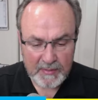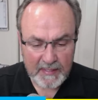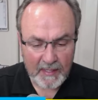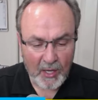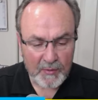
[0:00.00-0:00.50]

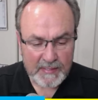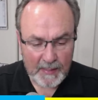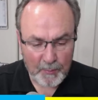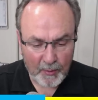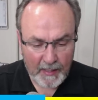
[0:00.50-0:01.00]
to go
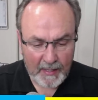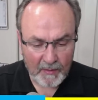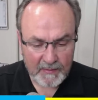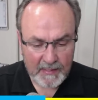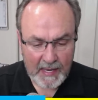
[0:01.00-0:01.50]
somewhere
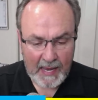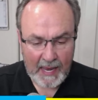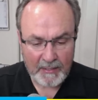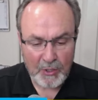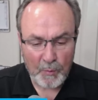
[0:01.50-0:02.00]
else,
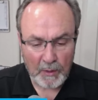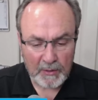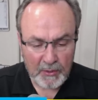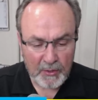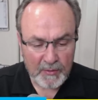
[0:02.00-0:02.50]
and you will
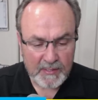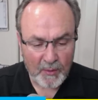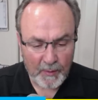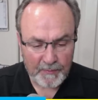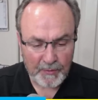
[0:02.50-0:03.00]
lose
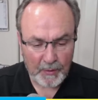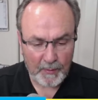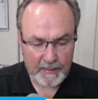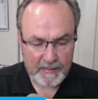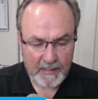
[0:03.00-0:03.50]
your
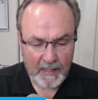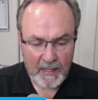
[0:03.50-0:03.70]
influence.